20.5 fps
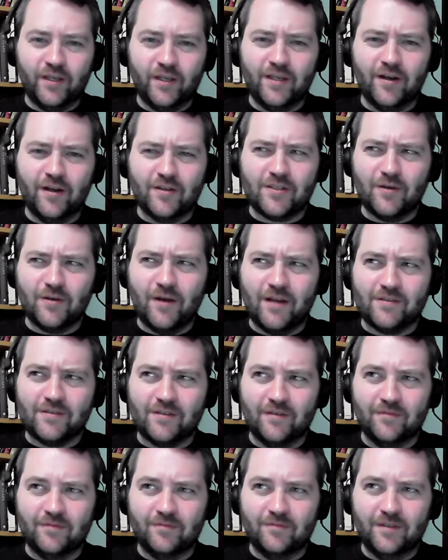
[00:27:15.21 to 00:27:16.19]
He also has
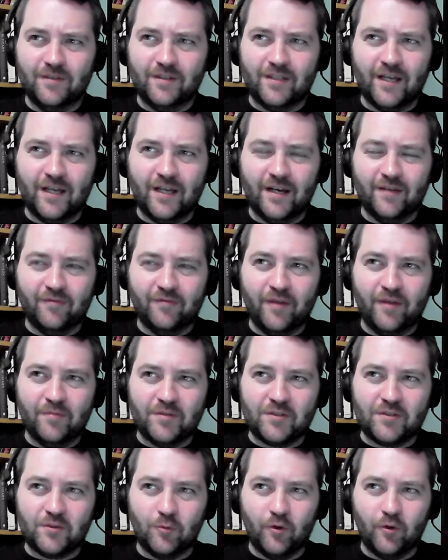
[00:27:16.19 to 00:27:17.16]
a kind of
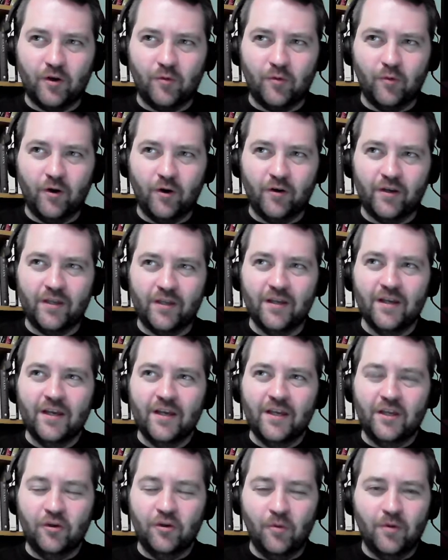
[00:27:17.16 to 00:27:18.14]
famous story where
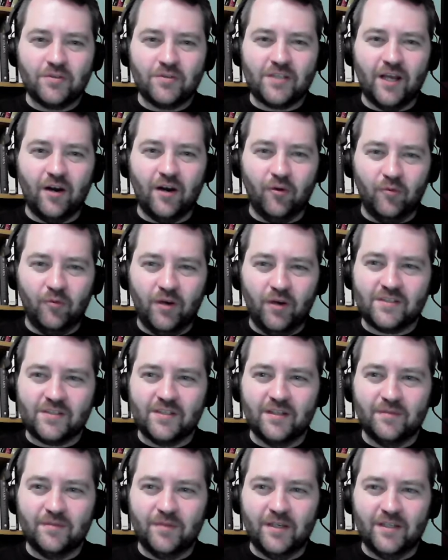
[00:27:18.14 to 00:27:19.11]
he almost got
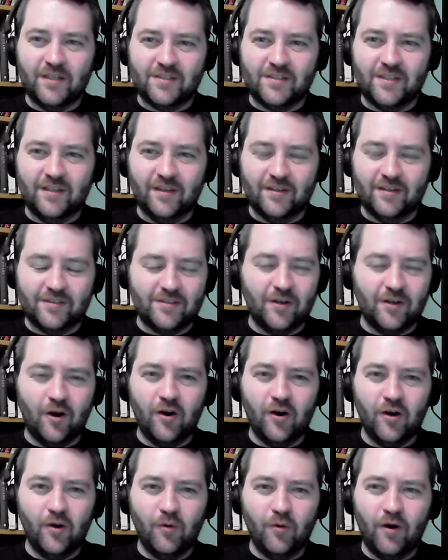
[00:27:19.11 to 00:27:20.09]
arrested because he let his
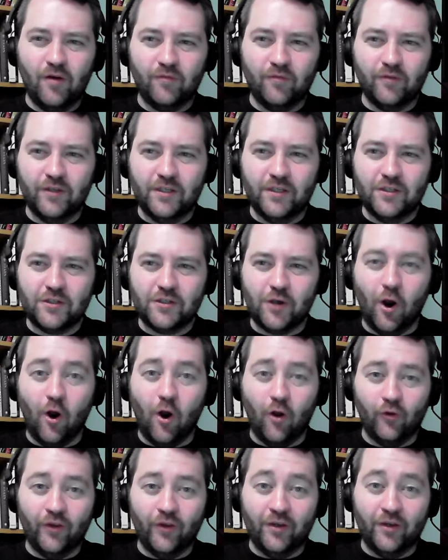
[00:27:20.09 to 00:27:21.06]
dog go off leash
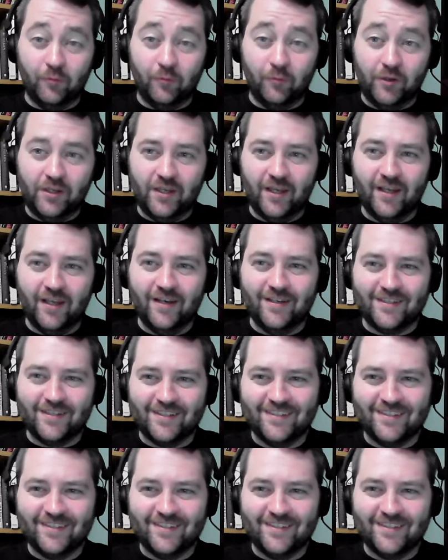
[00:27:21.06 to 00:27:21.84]
all in weekend.